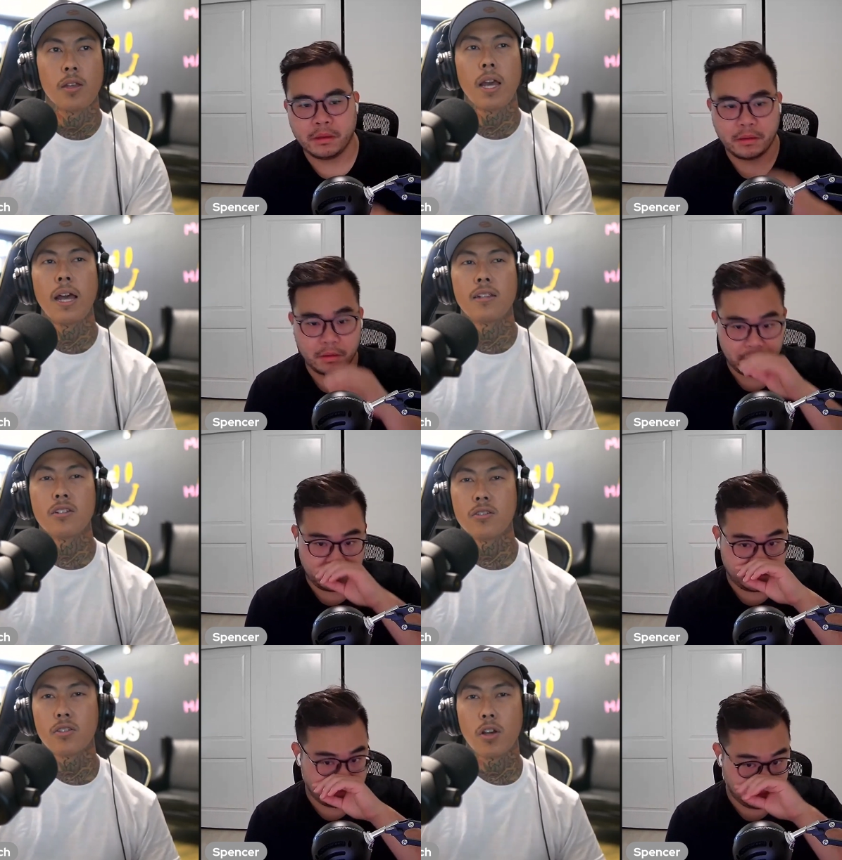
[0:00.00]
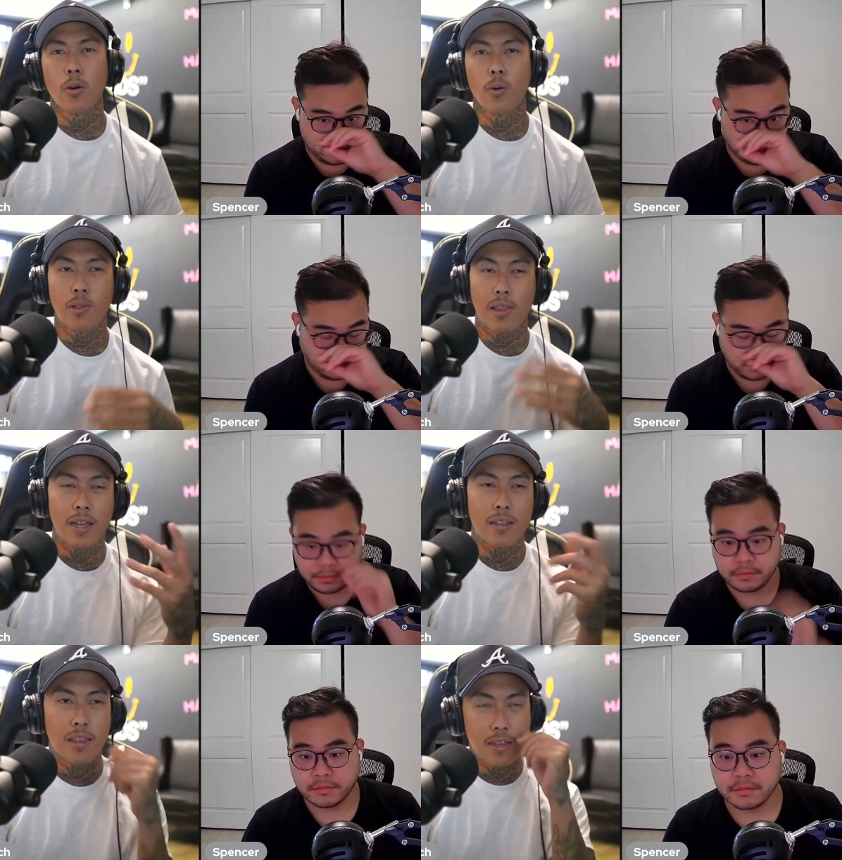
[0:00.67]
Speaker 1: Got you. So
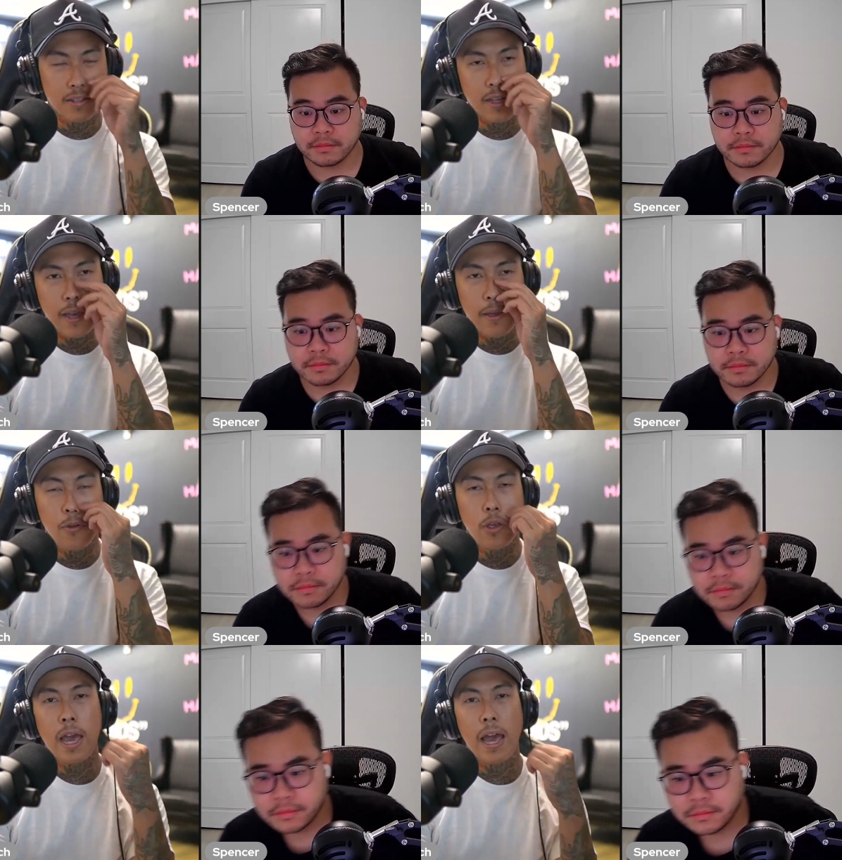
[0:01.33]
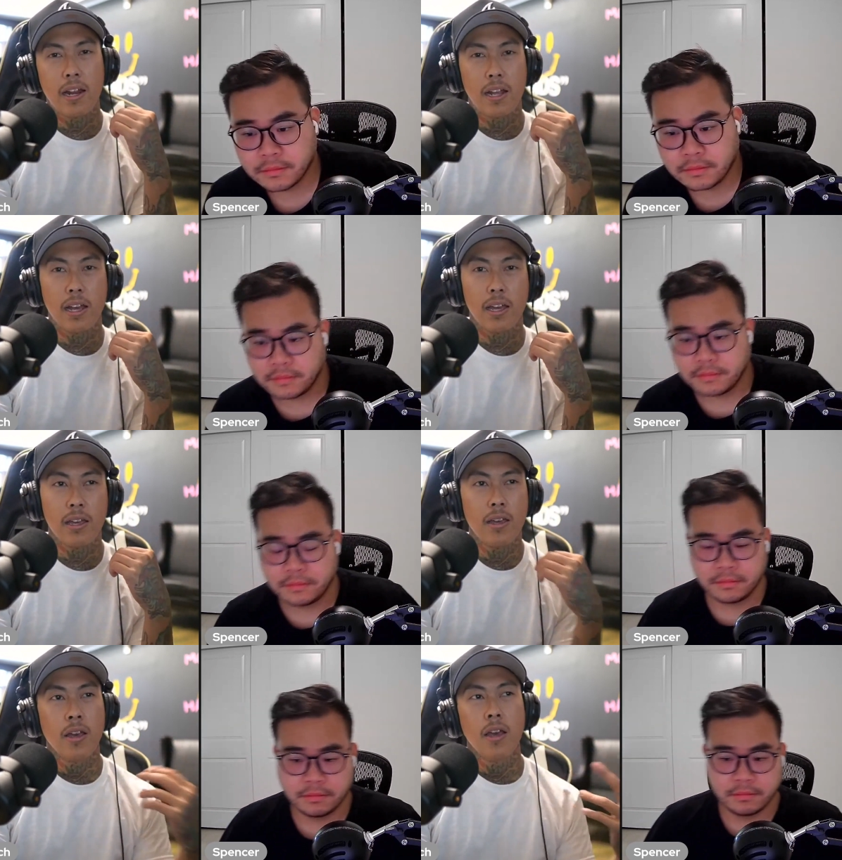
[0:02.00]
like, let's say if you had a